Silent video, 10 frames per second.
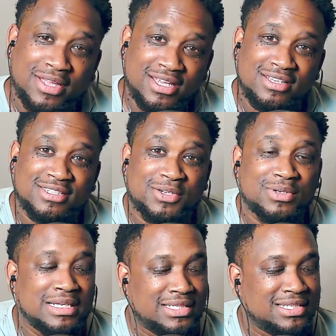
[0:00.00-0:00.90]
Okay, so
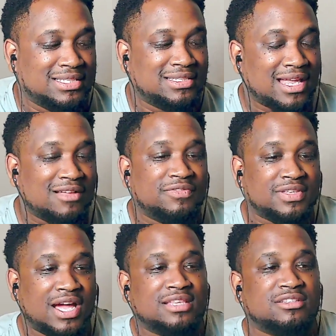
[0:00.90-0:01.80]
it's a
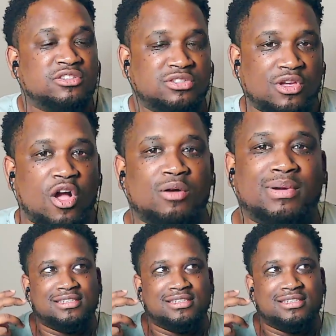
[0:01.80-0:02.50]
self-titled song,